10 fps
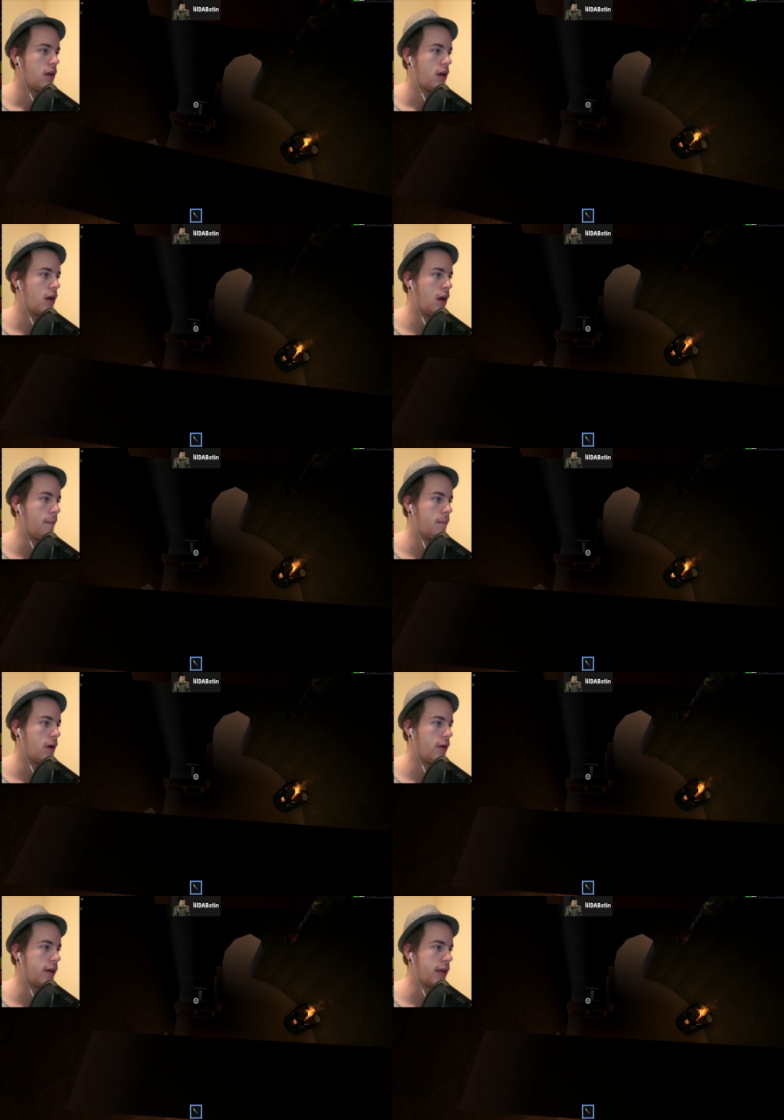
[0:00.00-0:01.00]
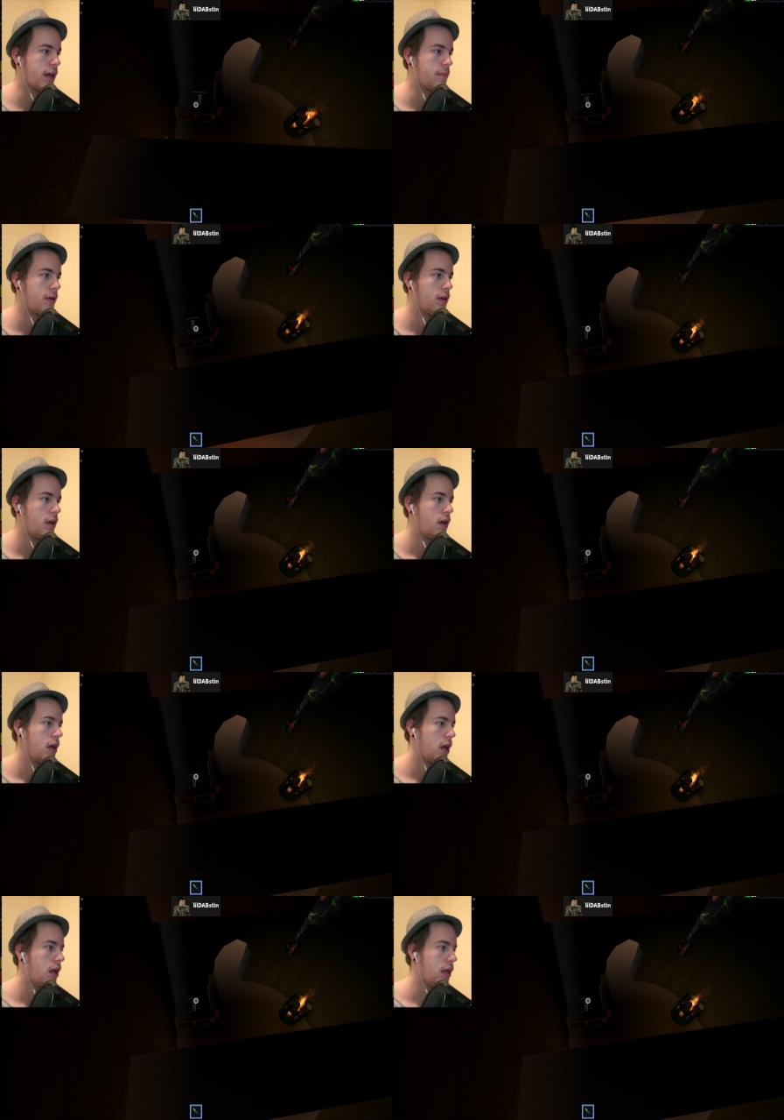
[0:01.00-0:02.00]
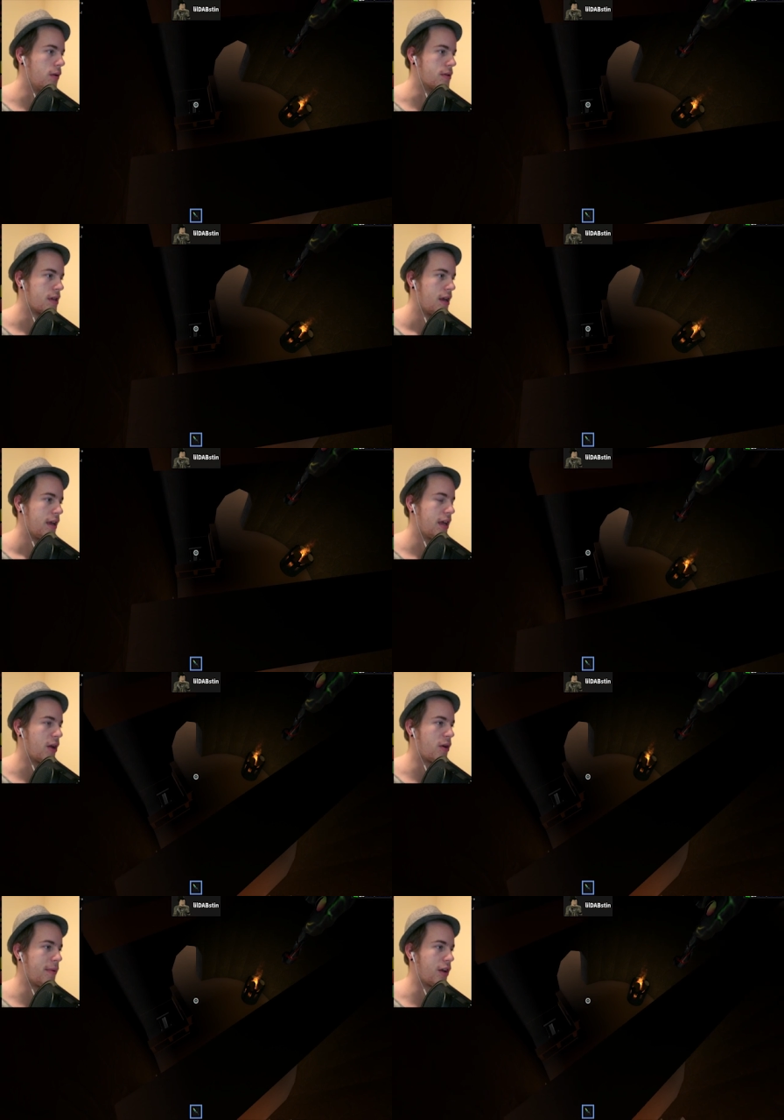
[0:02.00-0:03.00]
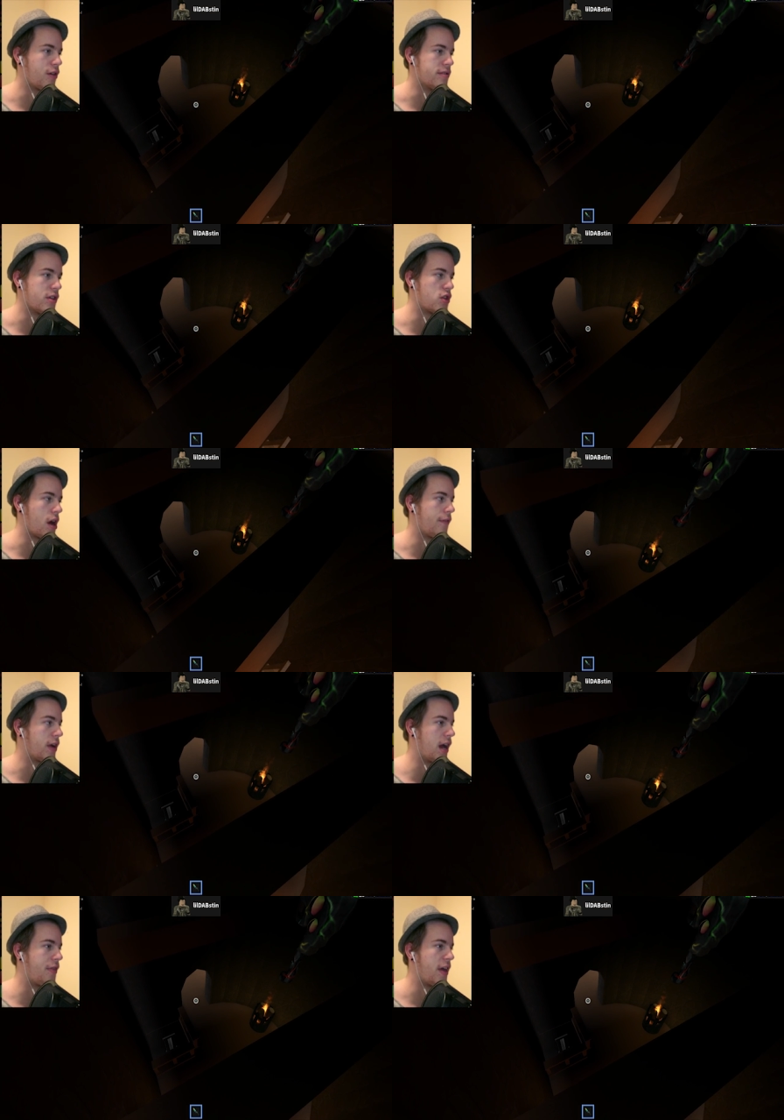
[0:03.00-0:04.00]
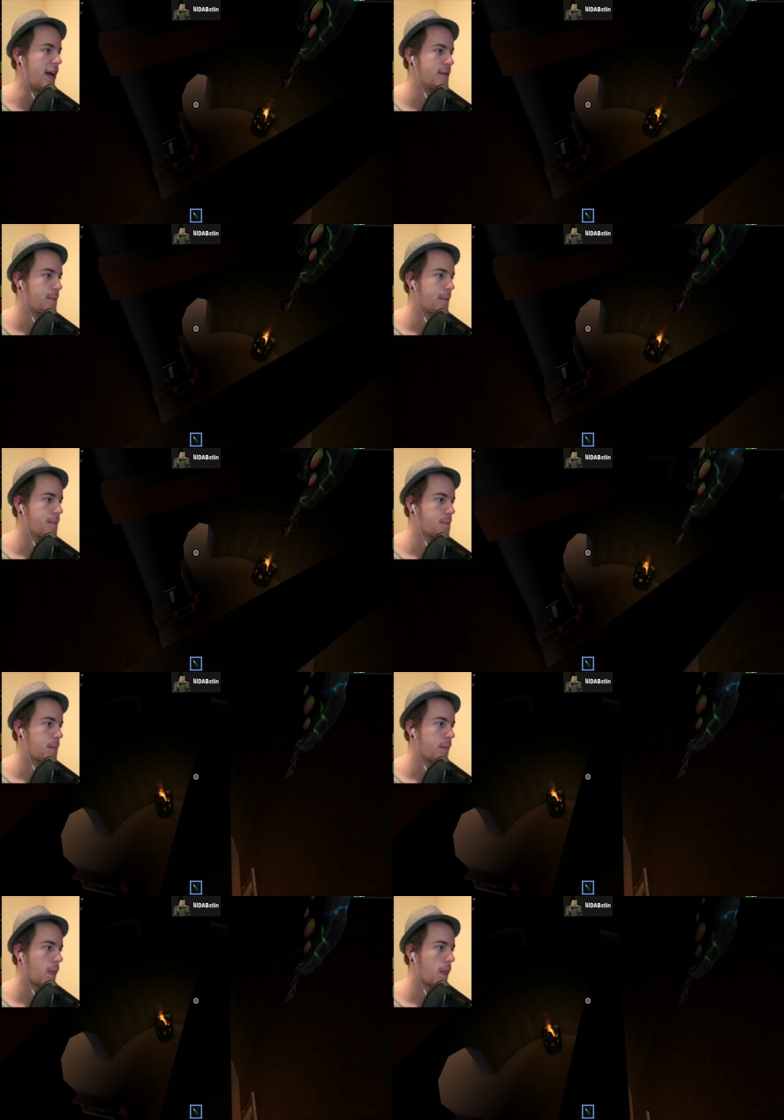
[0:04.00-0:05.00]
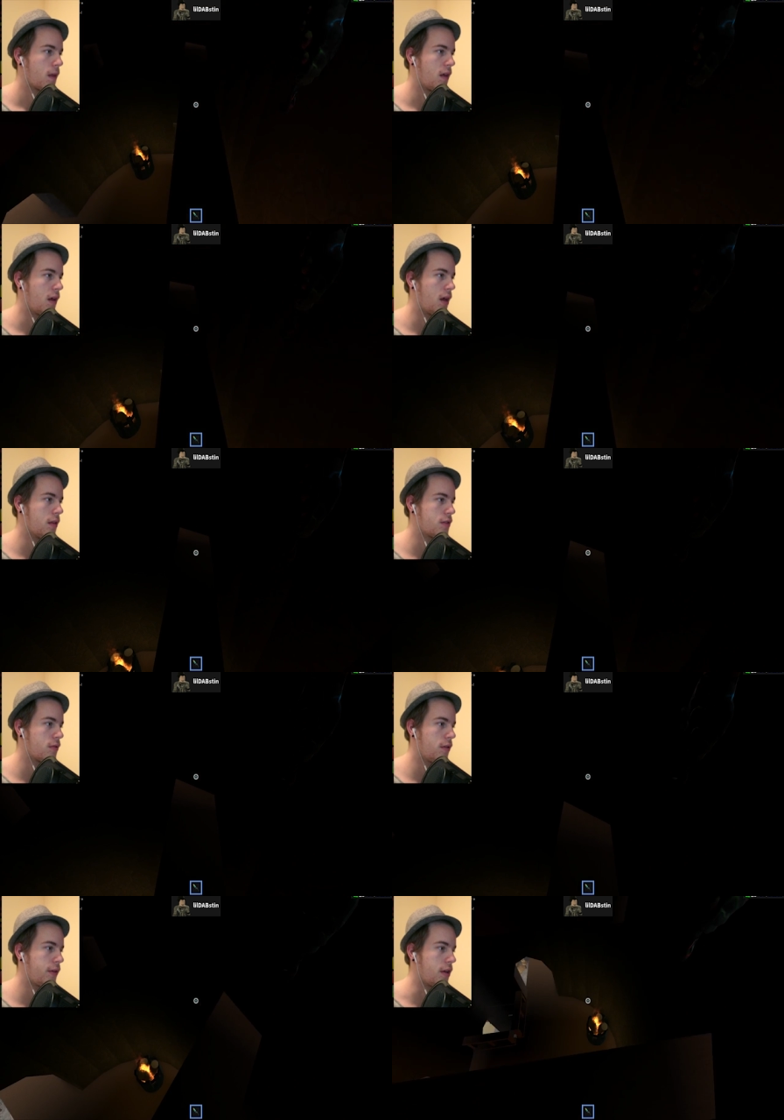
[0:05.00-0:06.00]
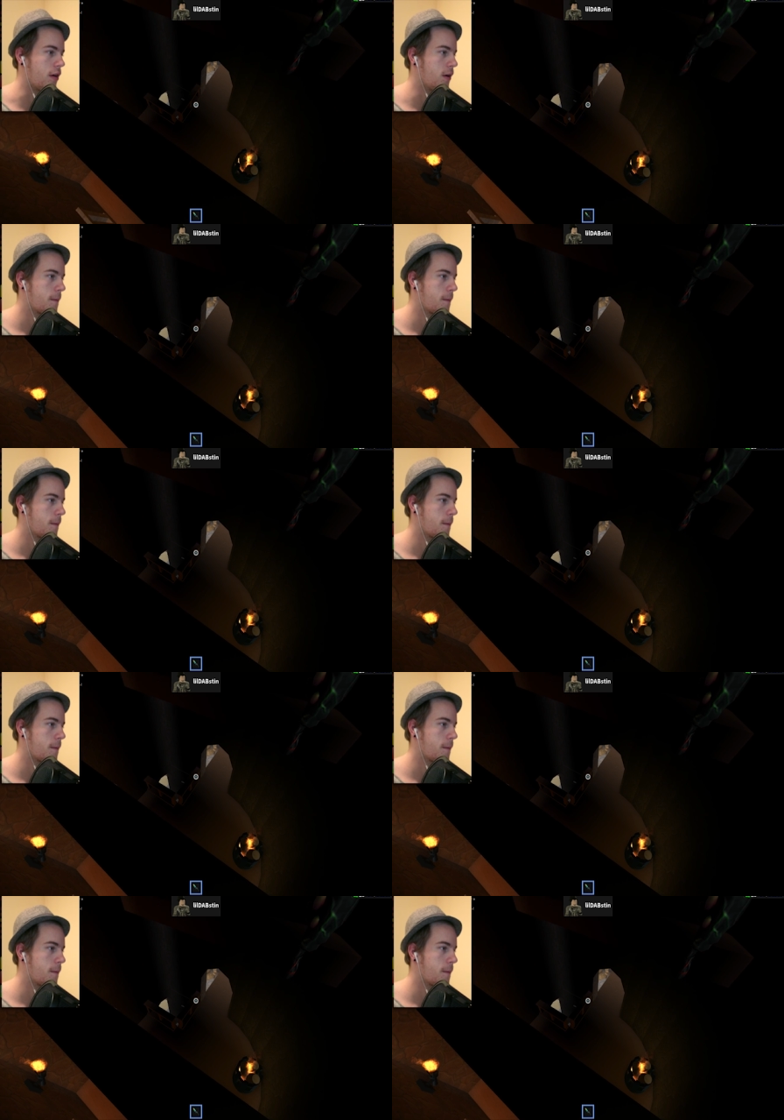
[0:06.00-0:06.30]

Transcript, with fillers: Um, oh, I didn't get him. He was... Yeah, it would have been a crazy shot if I got that. Uh, let's run over here.